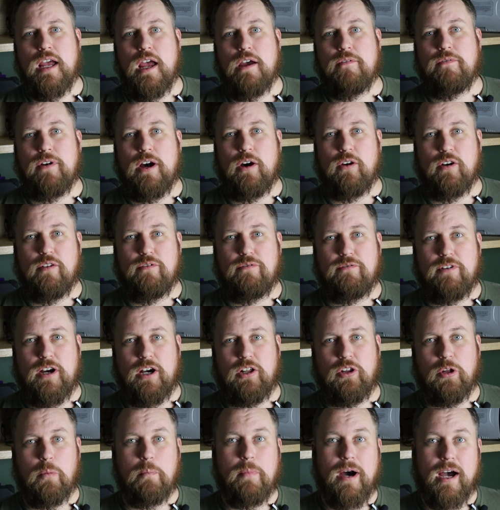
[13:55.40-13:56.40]
If I would have
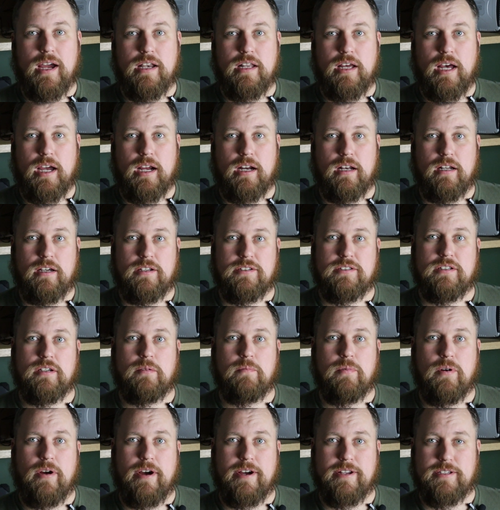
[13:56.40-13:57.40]
followed my
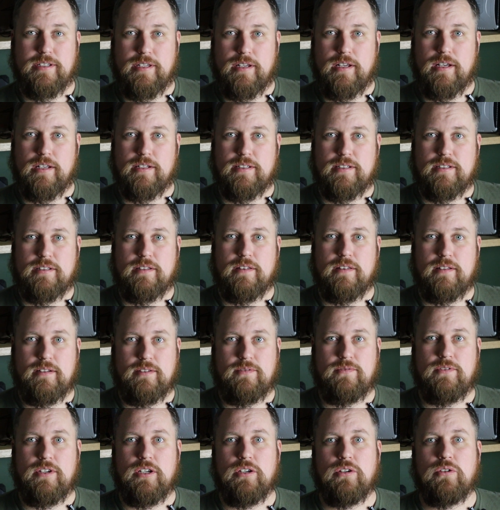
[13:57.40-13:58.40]
diagnostic process,
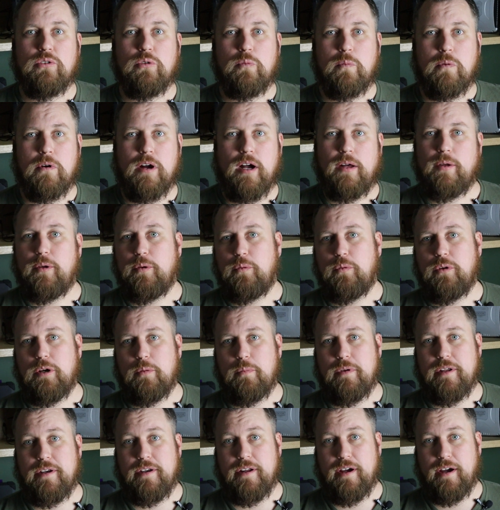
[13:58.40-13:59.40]
this vehicle probably would
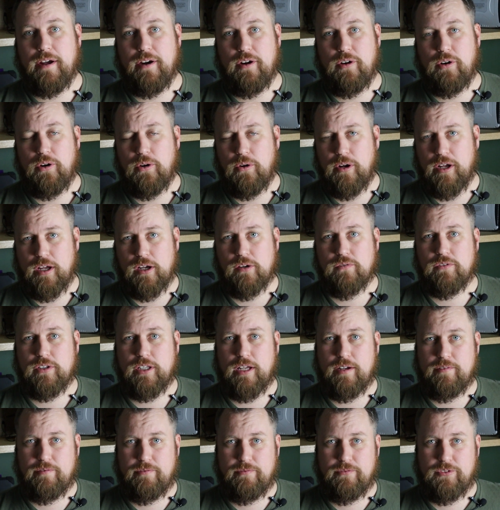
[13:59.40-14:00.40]
have been done a whole heck of a
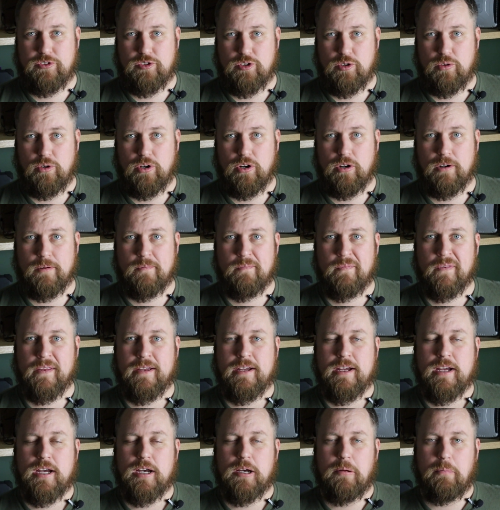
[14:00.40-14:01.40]
lot sooner.
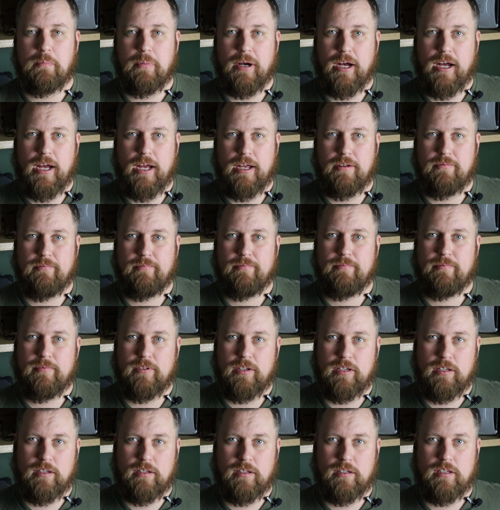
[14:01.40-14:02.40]
But,
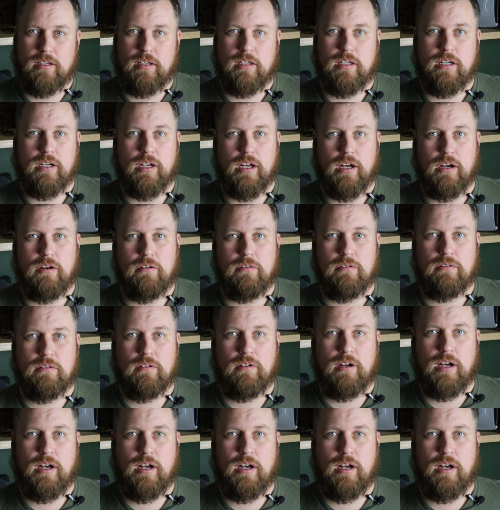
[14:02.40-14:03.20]
you know,